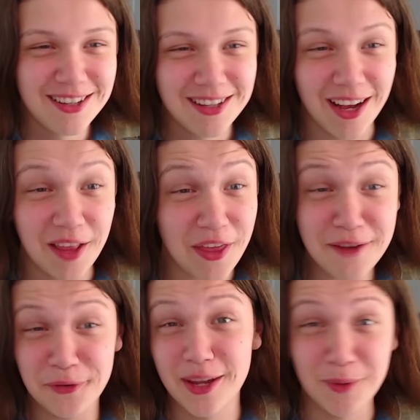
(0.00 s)
uh,
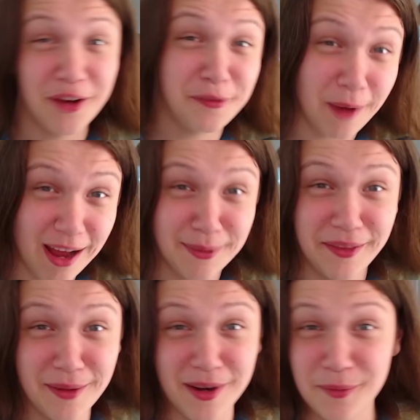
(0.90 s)
thankfully, I'm not inspired by
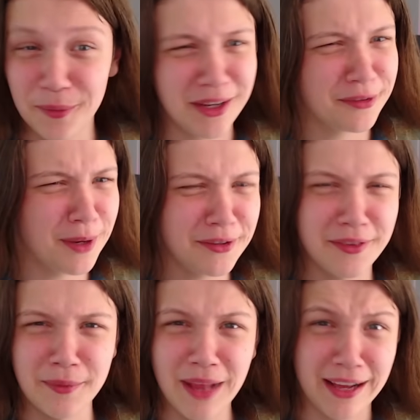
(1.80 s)
them anymore because most of
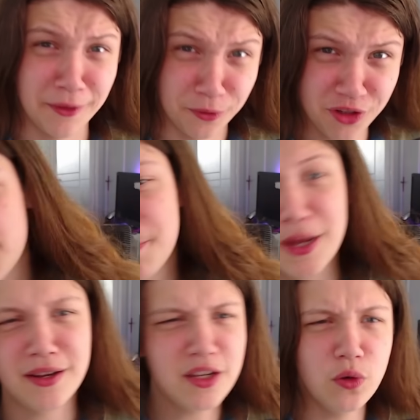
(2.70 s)
them like little chill.
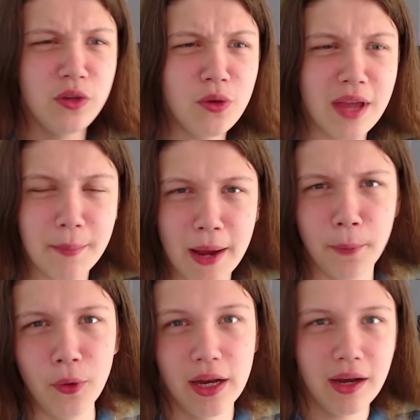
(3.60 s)
But you you get my
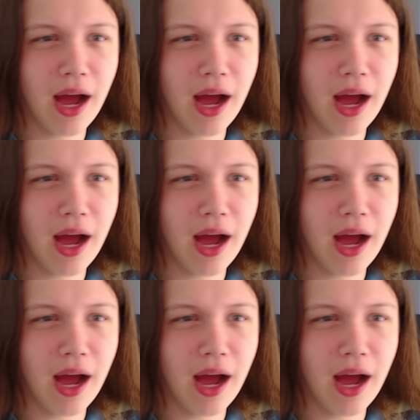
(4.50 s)
point.